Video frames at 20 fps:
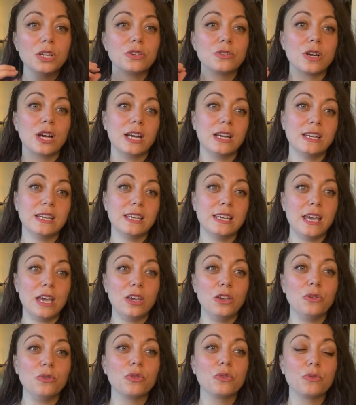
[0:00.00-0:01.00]
trying to
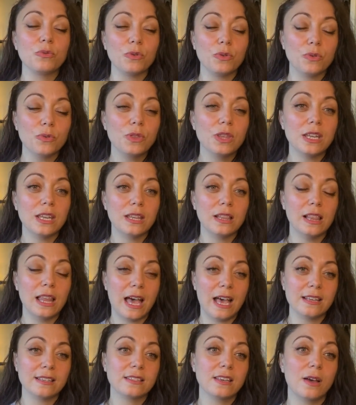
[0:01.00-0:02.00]
get you through the
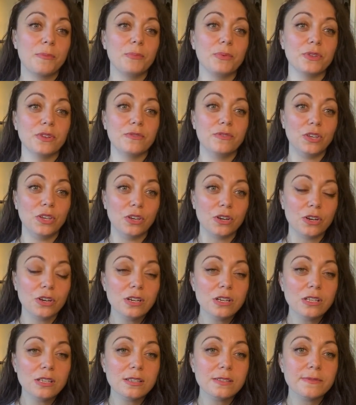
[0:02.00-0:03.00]
last couple of
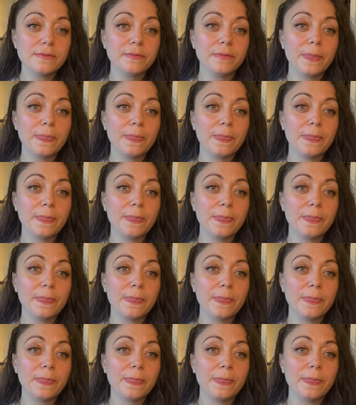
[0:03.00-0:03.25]
years.